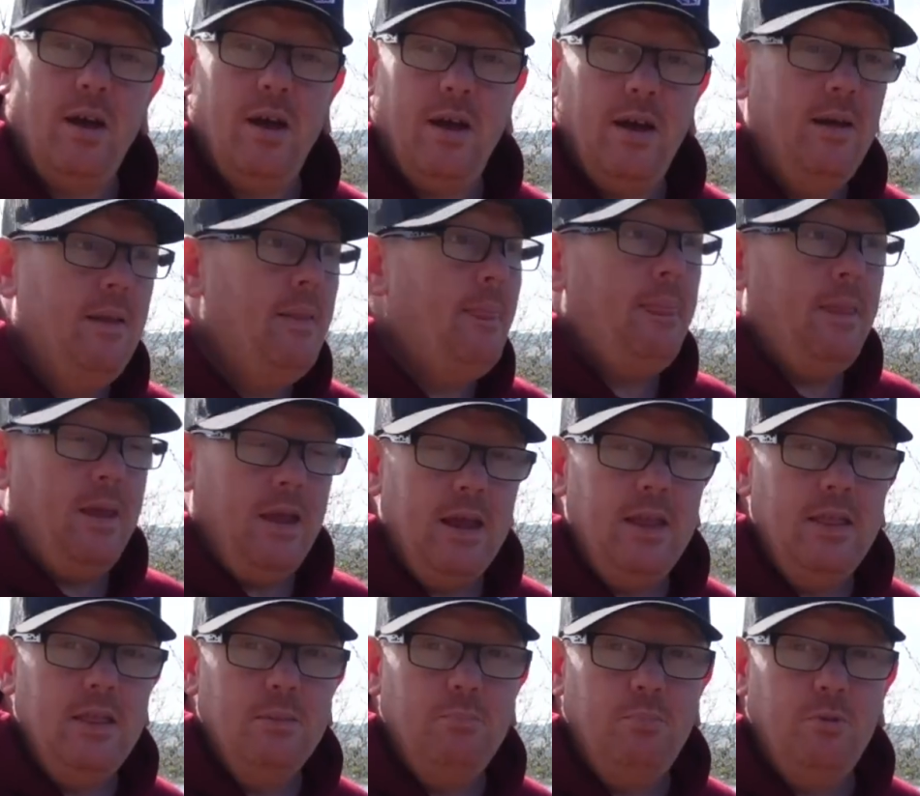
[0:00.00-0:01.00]
that
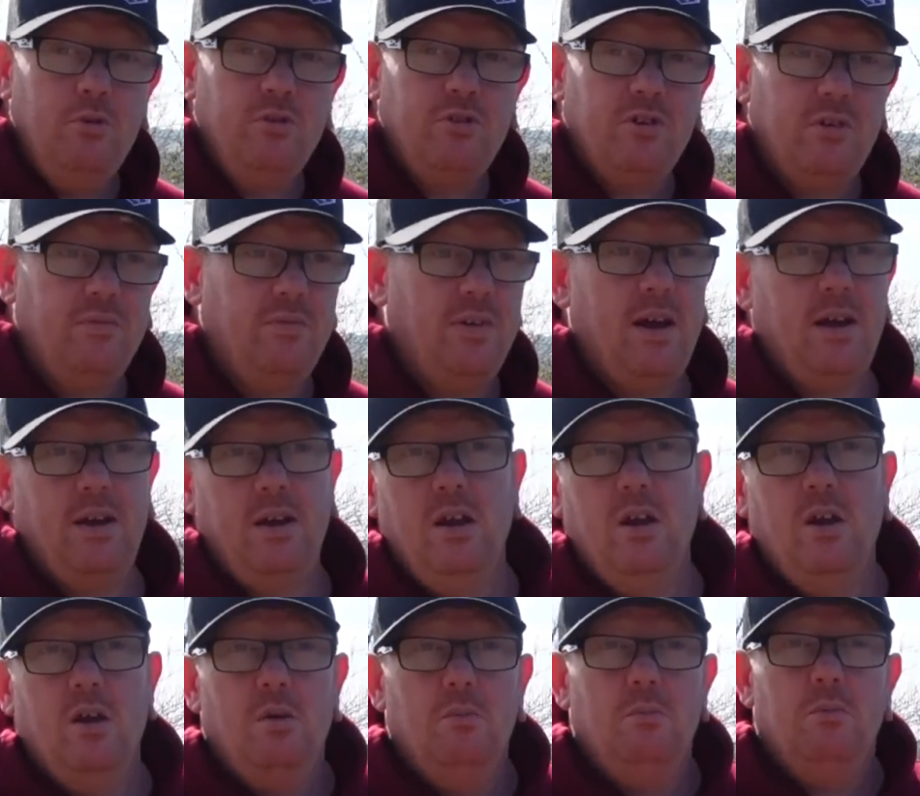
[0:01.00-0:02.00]
in the boot of the van,
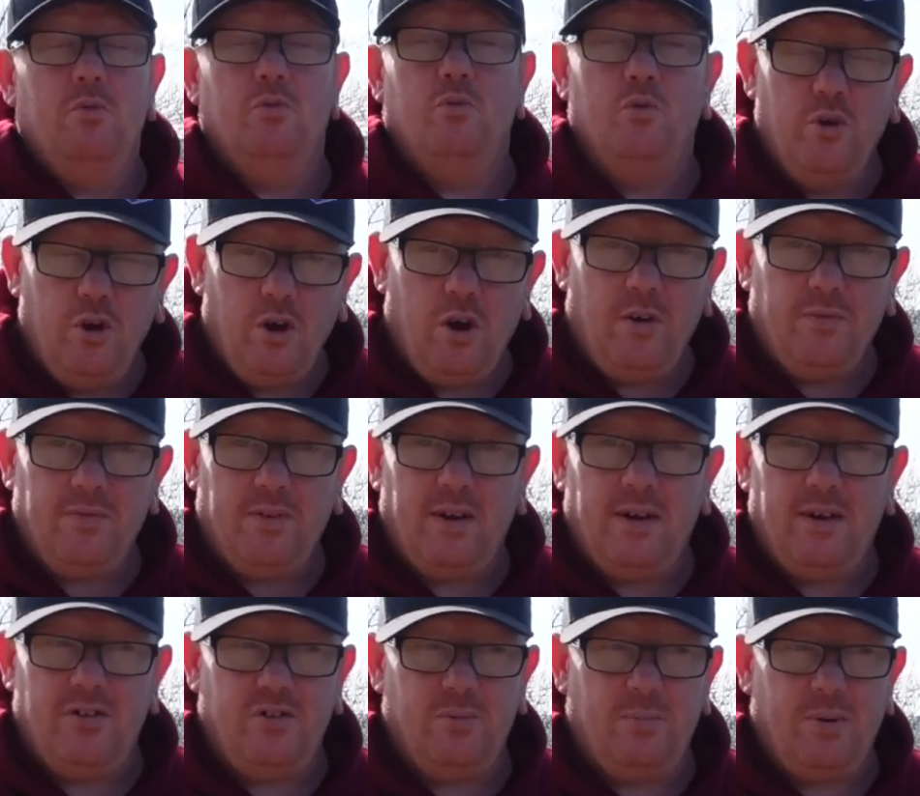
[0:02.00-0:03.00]
run it off the
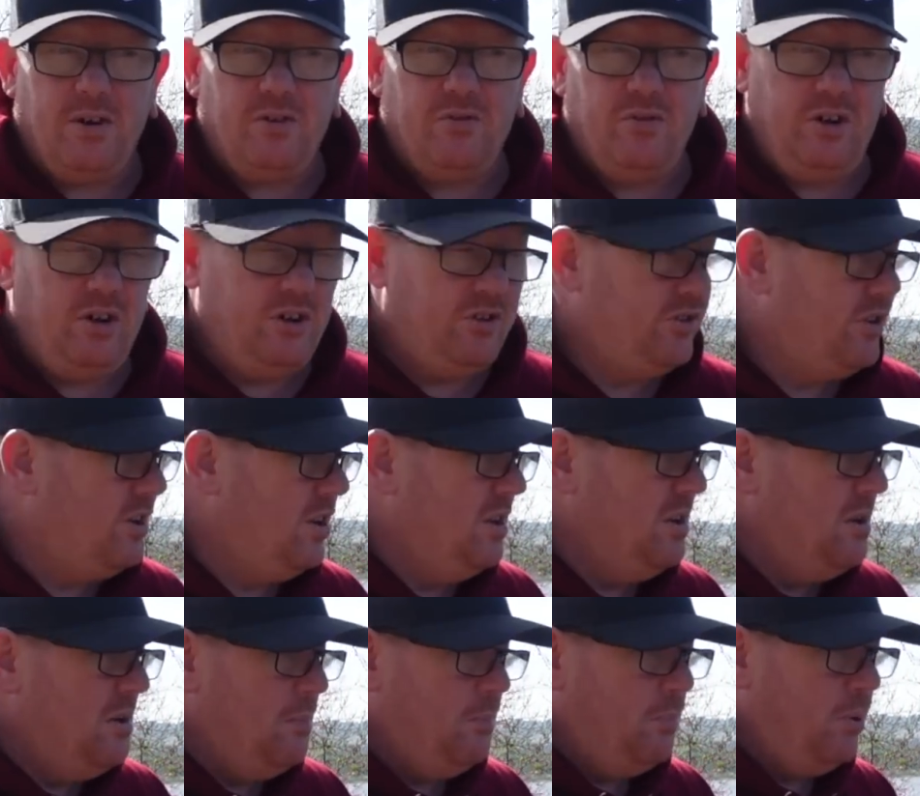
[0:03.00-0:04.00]
leisure batteries,
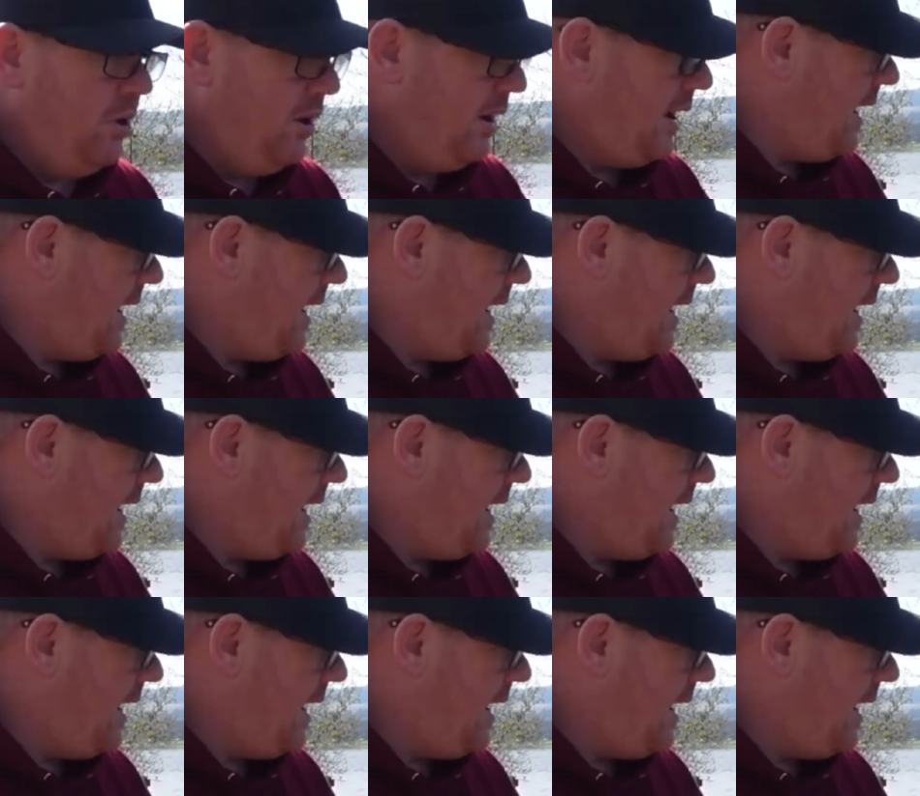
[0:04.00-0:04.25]
pull